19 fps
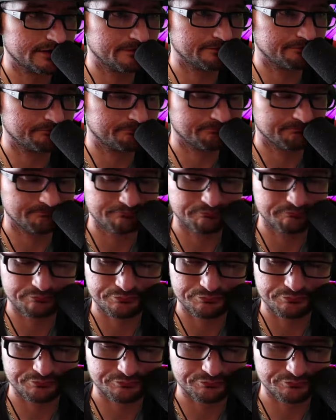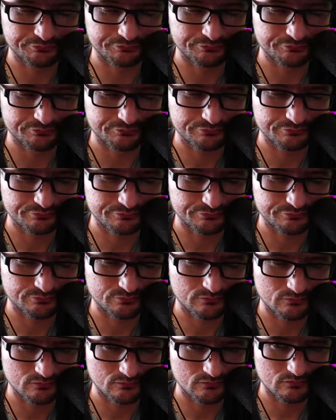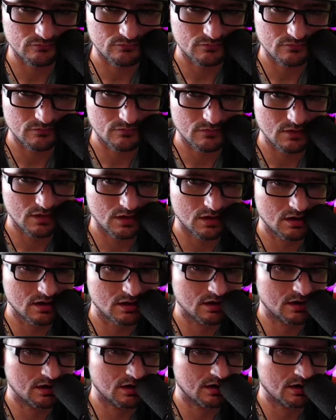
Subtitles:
Nobody speaks.